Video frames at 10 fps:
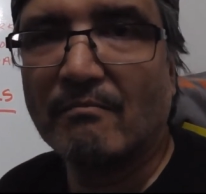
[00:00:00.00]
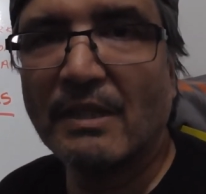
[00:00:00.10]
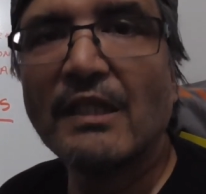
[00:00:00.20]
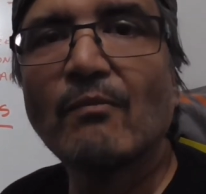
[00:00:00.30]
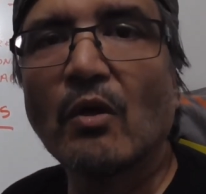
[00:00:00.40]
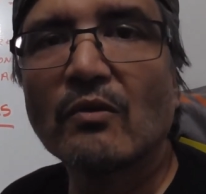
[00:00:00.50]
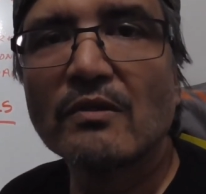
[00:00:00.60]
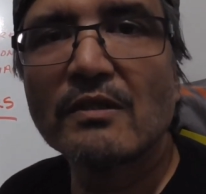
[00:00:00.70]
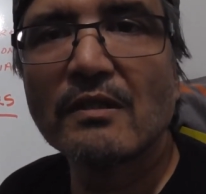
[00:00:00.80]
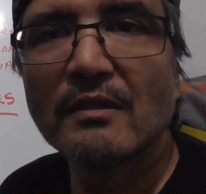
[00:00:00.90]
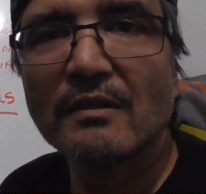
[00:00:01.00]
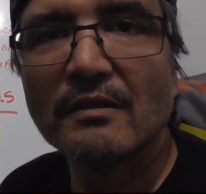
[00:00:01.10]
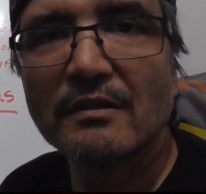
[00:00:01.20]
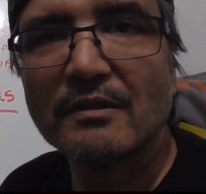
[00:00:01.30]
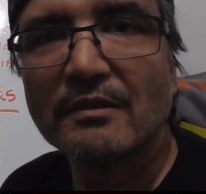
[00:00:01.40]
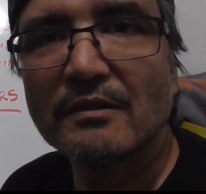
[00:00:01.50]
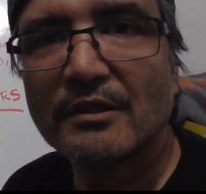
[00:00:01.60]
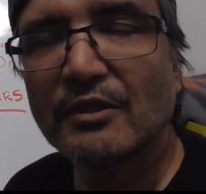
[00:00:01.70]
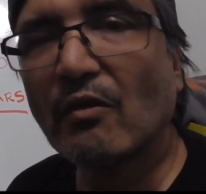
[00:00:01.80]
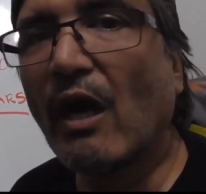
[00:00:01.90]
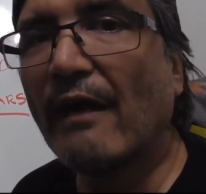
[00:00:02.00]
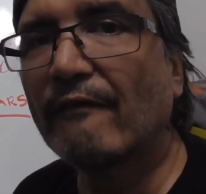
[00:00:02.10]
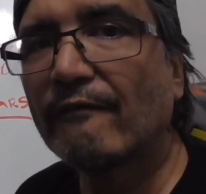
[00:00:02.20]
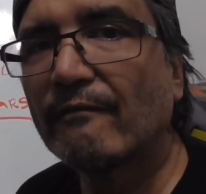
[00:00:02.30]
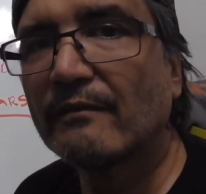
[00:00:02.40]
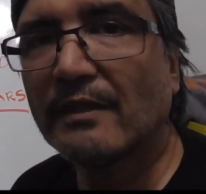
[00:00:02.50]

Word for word: millimoles to drive.